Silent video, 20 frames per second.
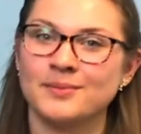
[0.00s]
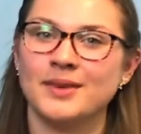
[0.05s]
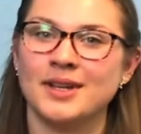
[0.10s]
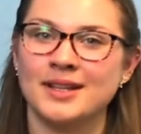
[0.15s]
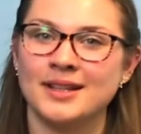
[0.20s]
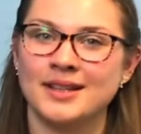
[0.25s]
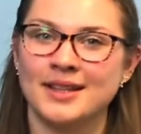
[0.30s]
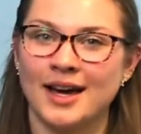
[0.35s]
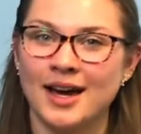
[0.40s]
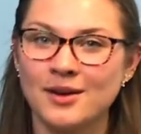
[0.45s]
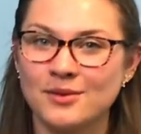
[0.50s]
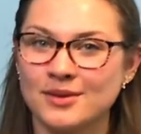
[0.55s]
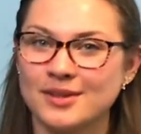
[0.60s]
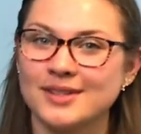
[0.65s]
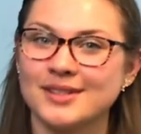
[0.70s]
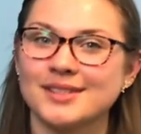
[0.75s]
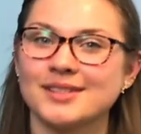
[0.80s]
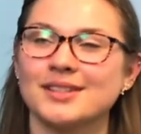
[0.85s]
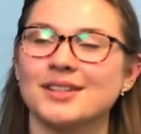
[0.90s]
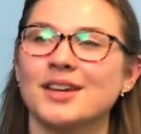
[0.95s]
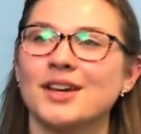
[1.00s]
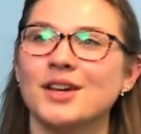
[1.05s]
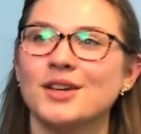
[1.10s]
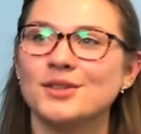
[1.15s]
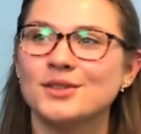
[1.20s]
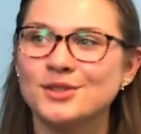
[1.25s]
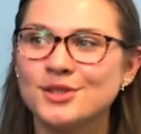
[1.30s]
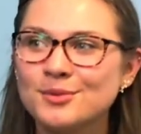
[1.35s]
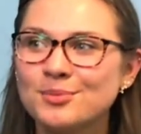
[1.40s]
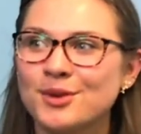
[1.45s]
and that was
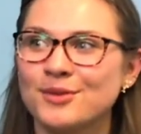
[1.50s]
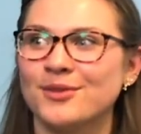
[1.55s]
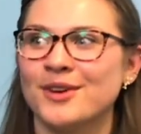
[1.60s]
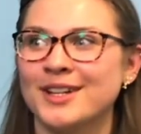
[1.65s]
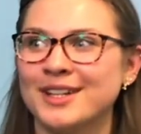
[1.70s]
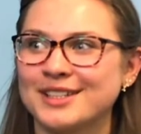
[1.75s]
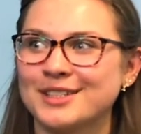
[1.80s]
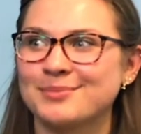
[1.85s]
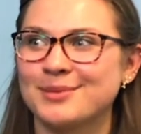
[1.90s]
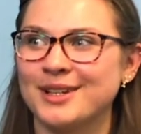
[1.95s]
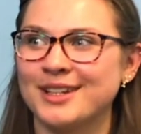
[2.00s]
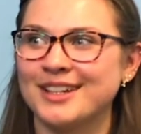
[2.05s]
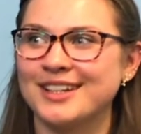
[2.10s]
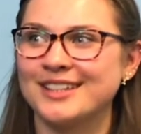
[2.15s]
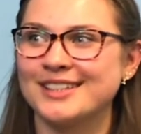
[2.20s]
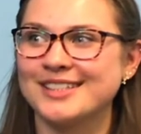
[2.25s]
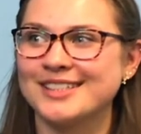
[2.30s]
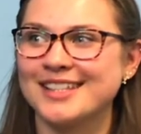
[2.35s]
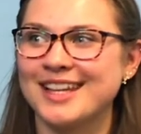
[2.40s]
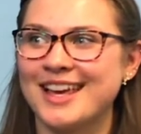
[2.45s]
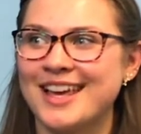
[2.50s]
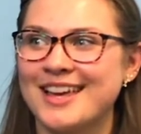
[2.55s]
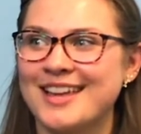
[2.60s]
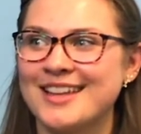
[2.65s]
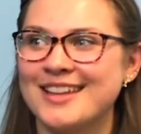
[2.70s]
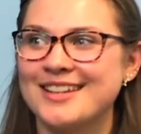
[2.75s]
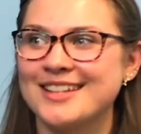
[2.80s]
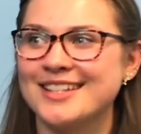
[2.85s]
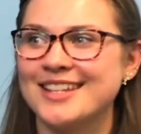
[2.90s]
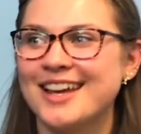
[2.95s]
super fun experience,
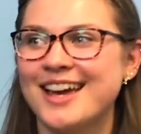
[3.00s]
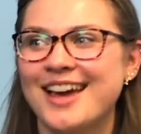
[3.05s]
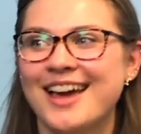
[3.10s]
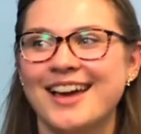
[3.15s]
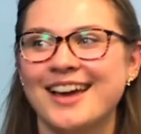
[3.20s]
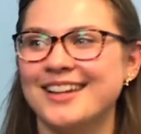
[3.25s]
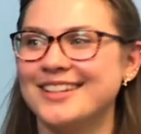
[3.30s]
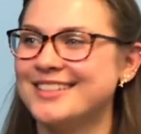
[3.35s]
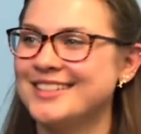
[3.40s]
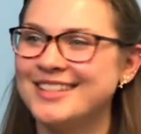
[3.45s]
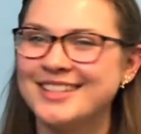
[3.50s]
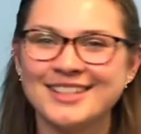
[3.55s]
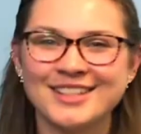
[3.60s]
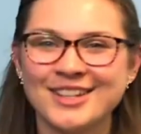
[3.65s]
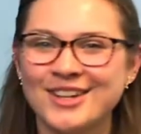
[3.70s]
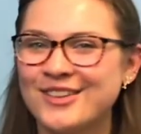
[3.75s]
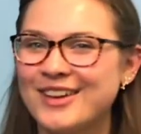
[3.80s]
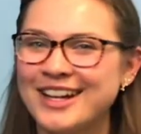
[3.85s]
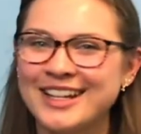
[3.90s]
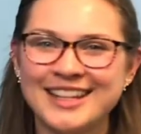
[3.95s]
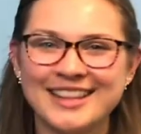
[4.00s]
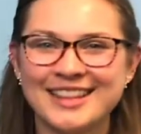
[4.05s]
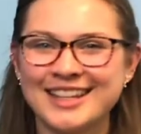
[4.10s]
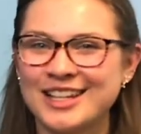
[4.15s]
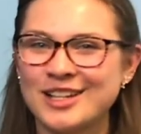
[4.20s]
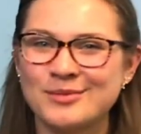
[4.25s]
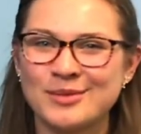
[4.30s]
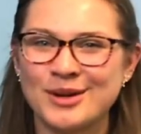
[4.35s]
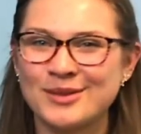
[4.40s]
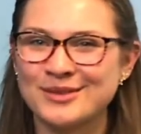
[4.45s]
and didn't know
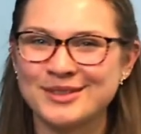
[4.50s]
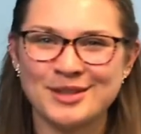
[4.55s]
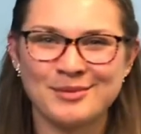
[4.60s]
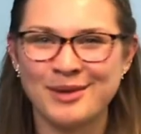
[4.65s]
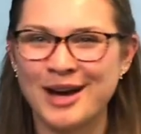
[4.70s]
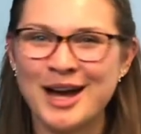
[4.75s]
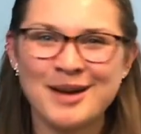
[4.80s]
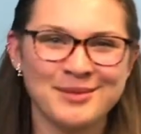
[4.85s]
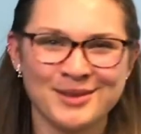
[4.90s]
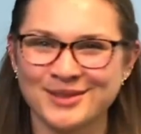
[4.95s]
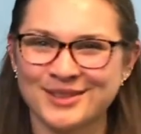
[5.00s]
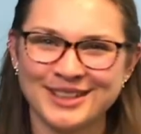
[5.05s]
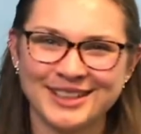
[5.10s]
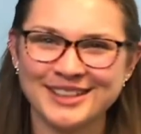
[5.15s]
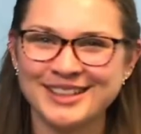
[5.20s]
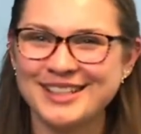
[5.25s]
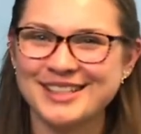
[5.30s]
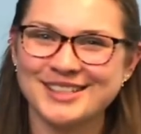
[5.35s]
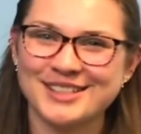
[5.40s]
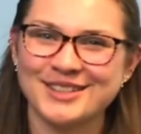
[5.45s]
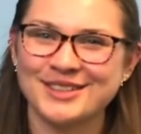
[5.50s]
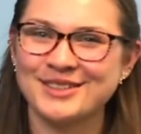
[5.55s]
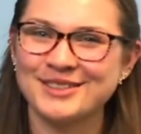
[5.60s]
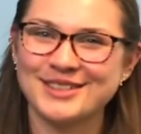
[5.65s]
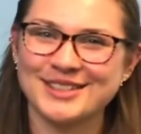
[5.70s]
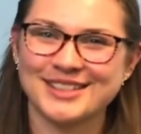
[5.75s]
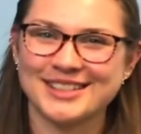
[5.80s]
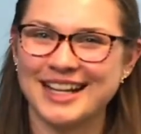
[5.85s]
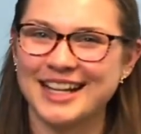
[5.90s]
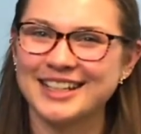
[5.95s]
anything about the Bible really, so it
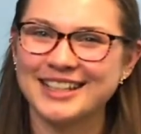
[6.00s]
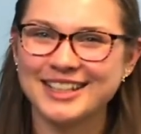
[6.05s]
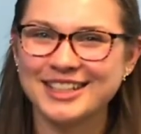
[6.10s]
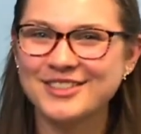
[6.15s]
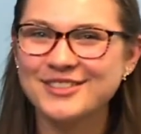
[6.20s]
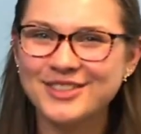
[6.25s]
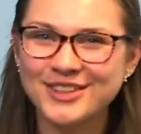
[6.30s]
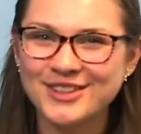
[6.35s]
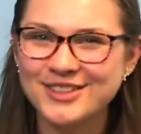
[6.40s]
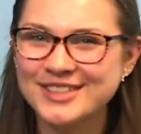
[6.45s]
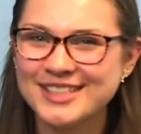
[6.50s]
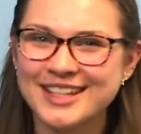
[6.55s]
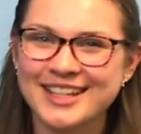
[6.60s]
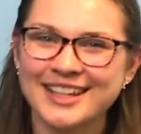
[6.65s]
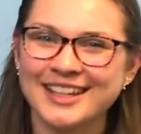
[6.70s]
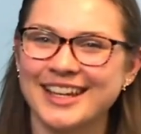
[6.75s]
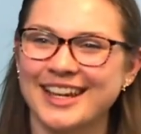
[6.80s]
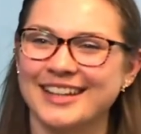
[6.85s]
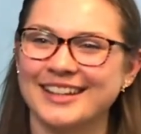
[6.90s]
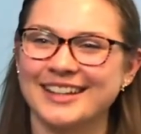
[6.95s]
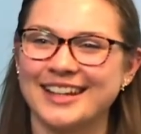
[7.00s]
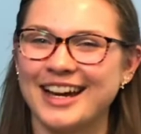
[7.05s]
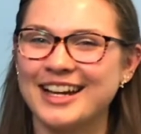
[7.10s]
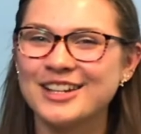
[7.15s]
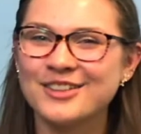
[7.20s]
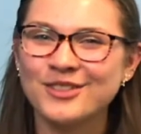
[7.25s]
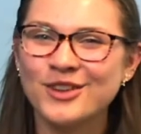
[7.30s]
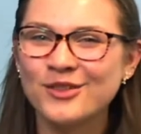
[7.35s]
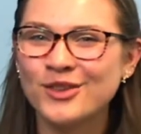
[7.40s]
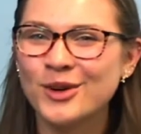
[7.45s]
was kind of confusing and
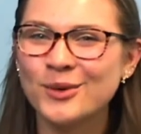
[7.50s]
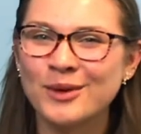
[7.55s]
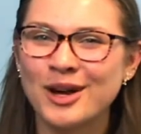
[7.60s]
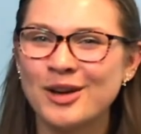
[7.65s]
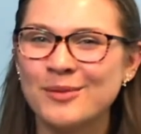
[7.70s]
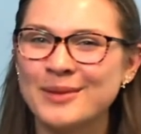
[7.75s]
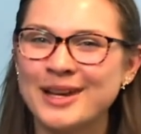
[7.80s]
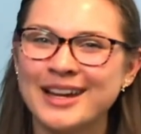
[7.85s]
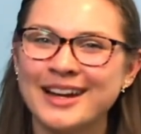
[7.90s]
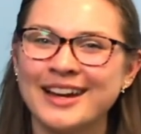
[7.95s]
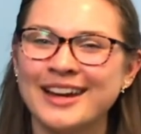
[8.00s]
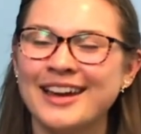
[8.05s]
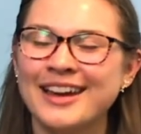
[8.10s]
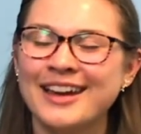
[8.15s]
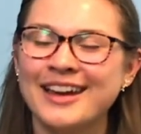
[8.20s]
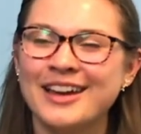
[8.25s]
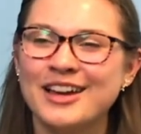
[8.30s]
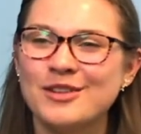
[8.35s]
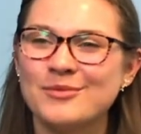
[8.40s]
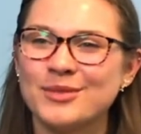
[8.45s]
kind of overwhelming.